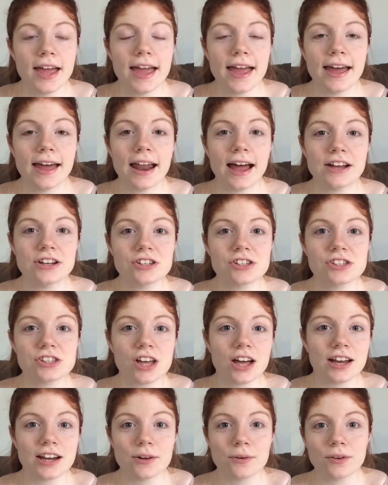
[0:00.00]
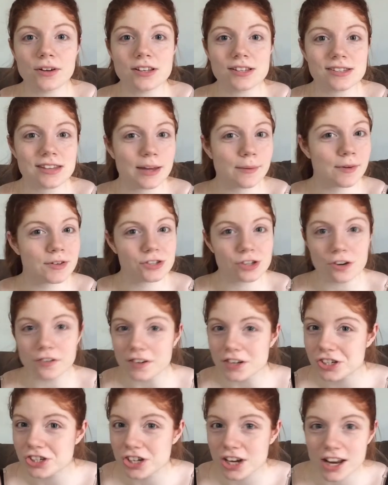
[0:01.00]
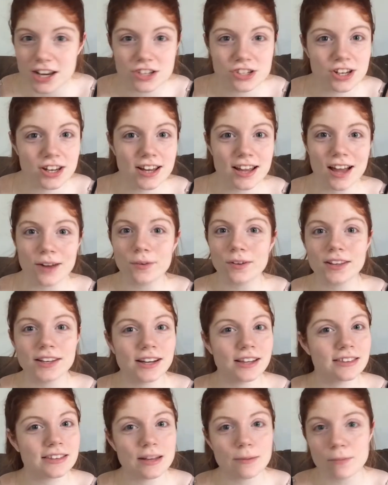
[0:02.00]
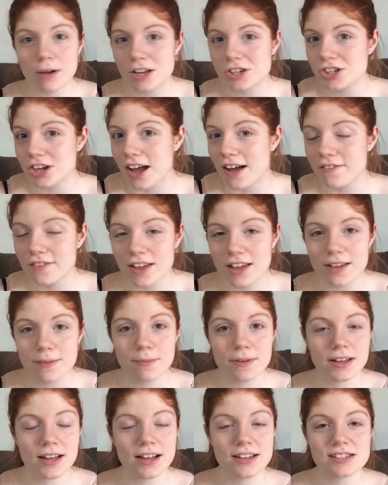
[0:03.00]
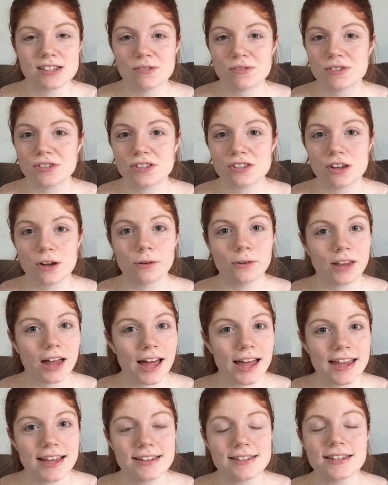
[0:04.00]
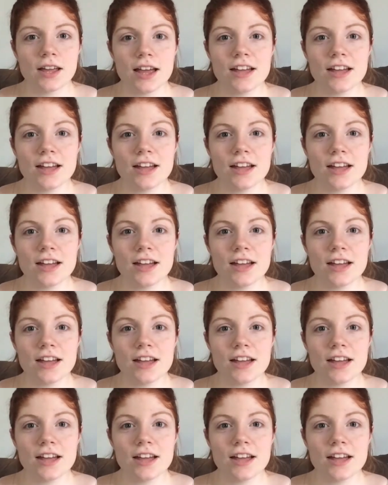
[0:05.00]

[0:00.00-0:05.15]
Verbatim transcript: and I just thought it was like my cervix changing. I really didn't think much of it because it was so light.